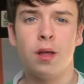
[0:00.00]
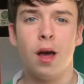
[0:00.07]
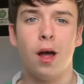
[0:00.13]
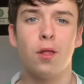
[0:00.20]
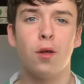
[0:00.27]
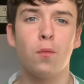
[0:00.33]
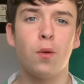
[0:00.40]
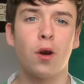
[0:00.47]

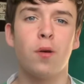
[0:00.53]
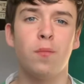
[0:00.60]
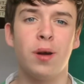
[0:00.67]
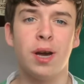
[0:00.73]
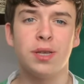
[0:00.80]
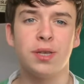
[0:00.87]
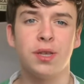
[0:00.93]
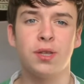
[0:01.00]
Hello and welcome
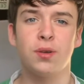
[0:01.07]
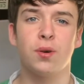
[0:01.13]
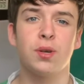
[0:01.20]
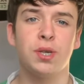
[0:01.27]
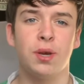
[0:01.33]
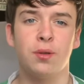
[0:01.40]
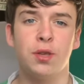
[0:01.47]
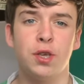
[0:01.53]
back to the Talk
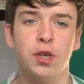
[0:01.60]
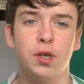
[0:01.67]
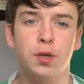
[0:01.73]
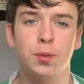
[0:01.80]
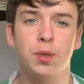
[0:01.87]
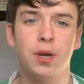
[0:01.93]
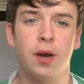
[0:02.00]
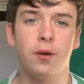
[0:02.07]
Celtic
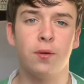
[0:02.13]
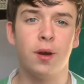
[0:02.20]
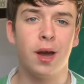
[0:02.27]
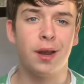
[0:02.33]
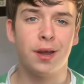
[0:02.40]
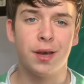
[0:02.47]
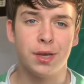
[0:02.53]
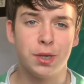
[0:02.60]
YouTube channel,
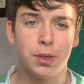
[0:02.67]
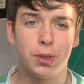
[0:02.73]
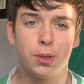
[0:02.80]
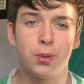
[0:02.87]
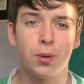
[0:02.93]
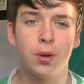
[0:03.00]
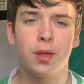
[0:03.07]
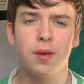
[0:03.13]
and it's
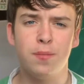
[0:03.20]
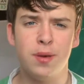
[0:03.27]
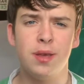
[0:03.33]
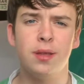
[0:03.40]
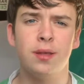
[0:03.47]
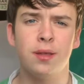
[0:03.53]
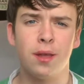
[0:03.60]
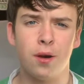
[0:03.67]
truly
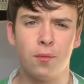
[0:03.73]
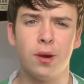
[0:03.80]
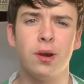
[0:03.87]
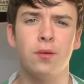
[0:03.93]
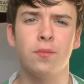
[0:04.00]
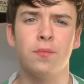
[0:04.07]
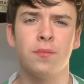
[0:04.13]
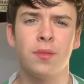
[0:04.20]
been a while.